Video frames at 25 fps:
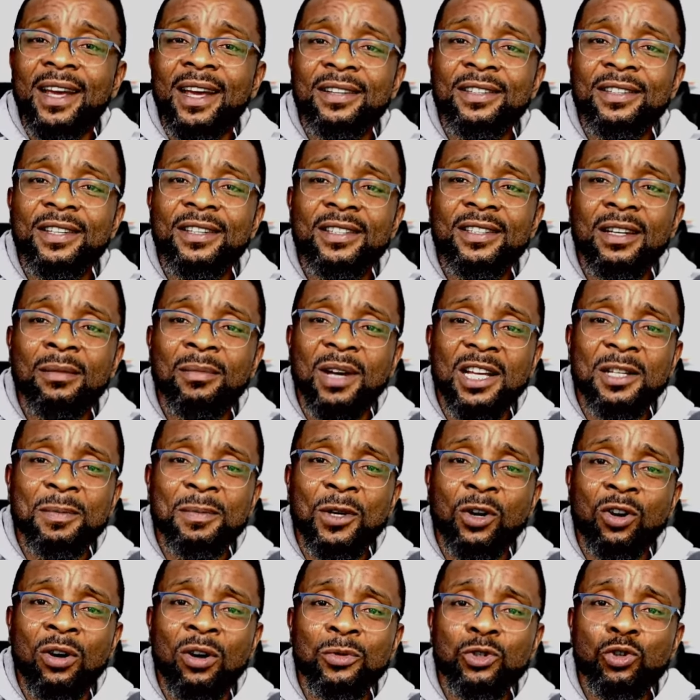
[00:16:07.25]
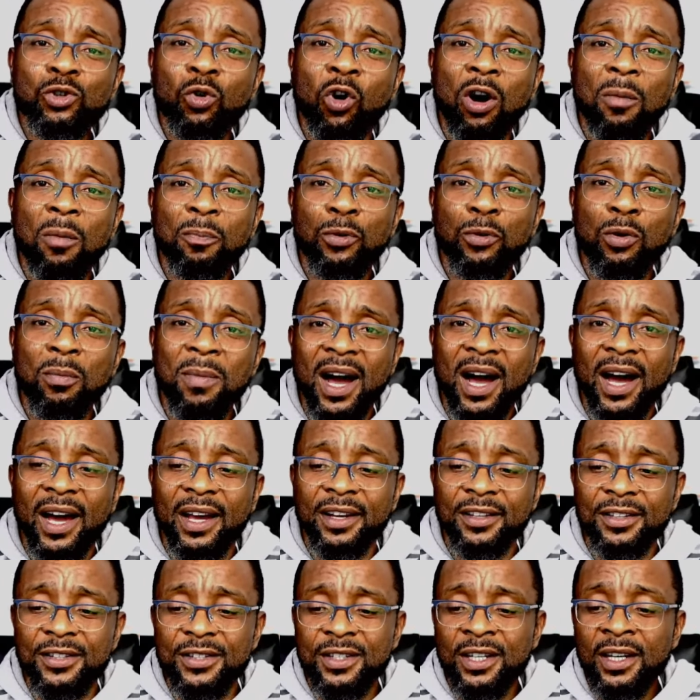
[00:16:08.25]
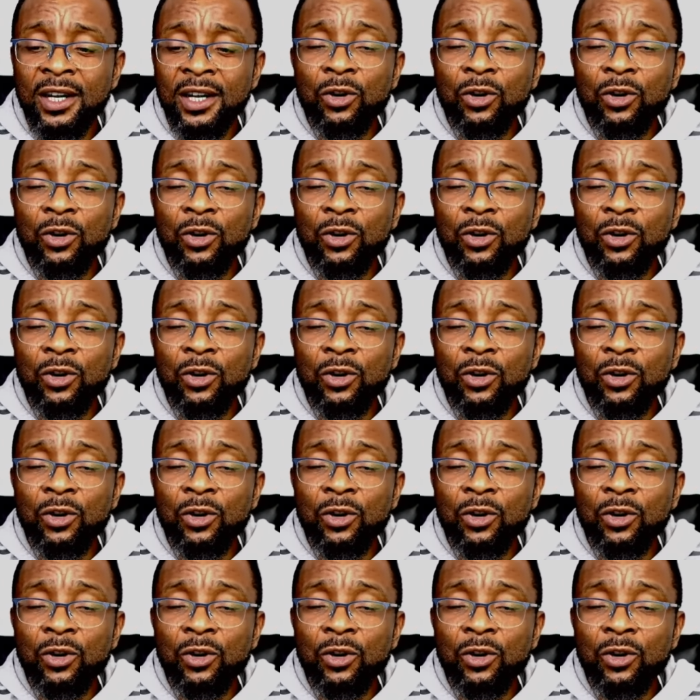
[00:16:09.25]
system has become so compromised,